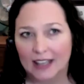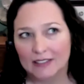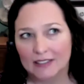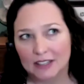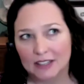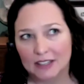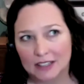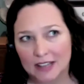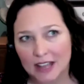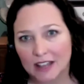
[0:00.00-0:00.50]

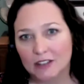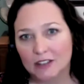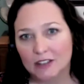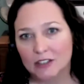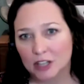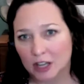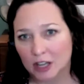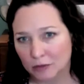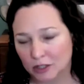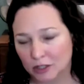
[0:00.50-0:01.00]
The
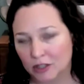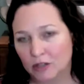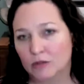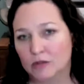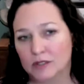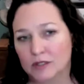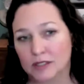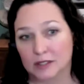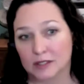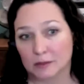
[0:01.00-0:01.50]
analogy I would
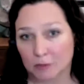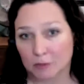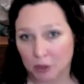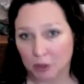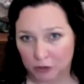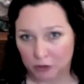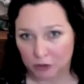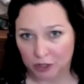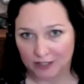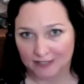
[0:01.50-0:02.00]
use is
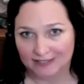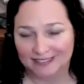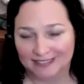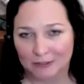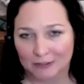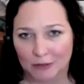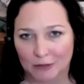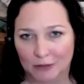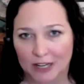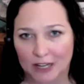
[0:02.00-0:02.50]
emotion,
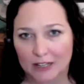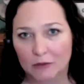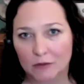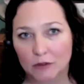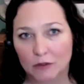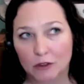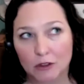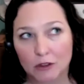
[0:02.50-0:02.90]
right?